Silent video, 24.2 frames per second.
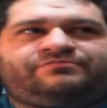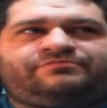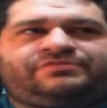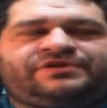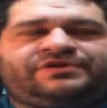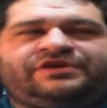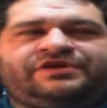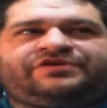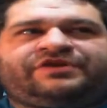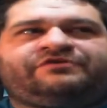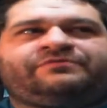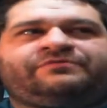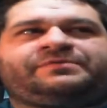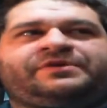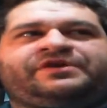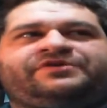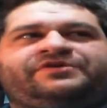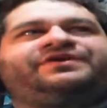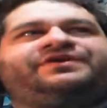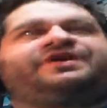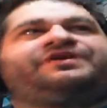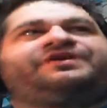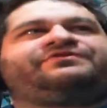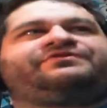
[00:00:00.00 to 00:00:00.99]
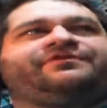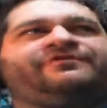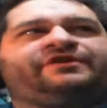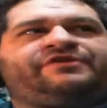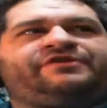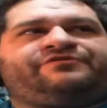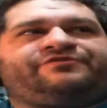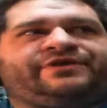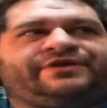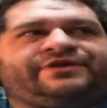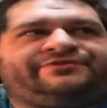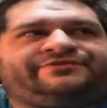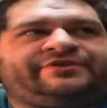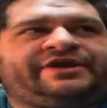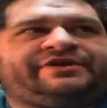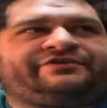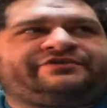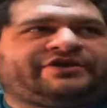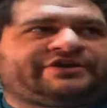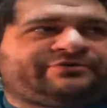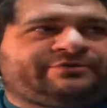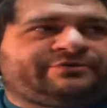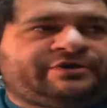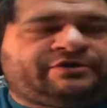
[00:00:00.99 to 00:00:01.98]
because everybody says the great things,
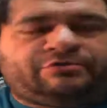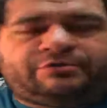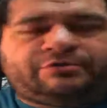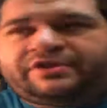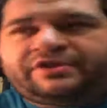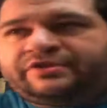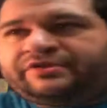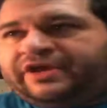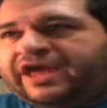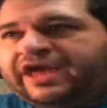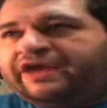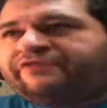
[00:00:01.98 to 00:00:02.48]
right? Like we all want to.